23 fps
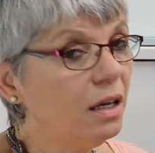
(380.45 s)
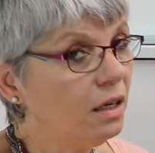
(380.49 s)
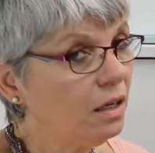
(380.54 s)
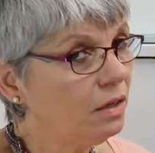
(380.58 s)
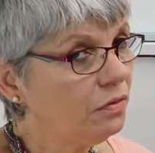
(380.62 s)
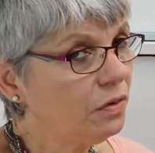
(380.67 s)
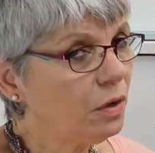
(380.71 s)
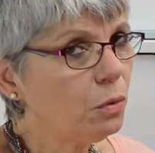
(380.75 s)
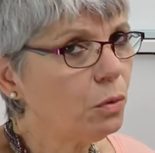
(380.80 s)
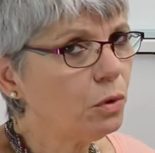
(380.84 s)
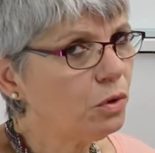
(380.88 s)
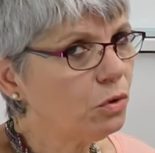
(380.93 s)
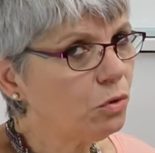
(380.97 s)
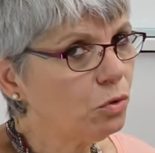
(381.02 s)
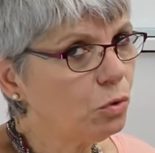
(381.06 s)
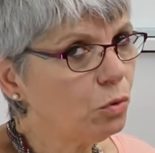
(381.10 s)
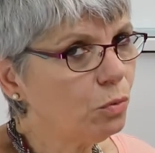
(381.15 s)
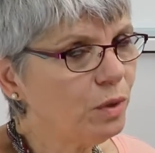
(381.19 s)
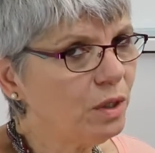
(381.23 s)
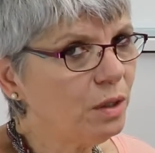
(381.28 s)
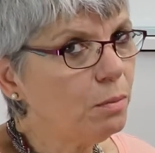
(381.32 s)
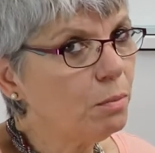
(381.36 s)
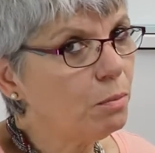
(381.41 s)
If I want
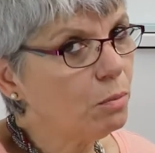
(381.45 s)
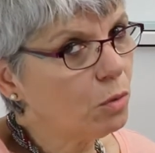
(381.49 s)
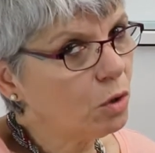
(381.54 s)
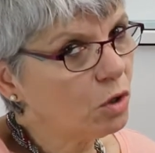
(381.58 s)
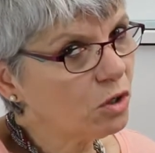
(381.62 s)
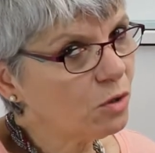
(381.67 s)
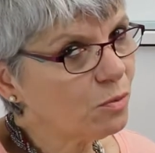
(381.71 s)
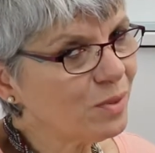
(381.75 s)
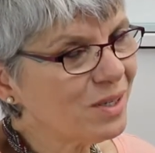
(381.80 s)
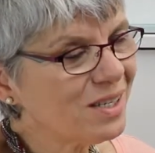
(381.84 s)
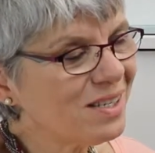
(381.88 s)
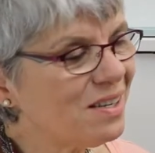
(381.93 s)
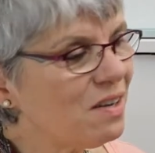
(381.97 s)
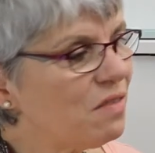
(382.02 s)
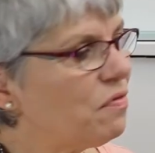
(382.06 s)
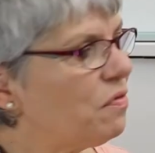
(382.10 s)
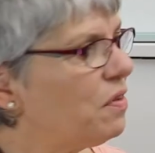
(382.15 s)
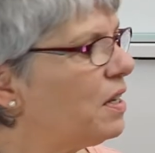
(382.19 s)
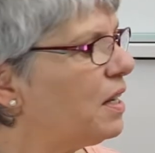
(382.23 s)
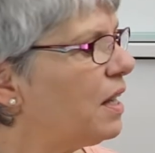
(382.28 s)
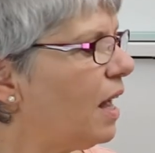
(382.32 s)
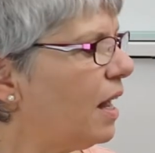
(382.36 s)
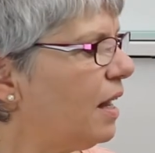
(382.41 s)
to be more specific,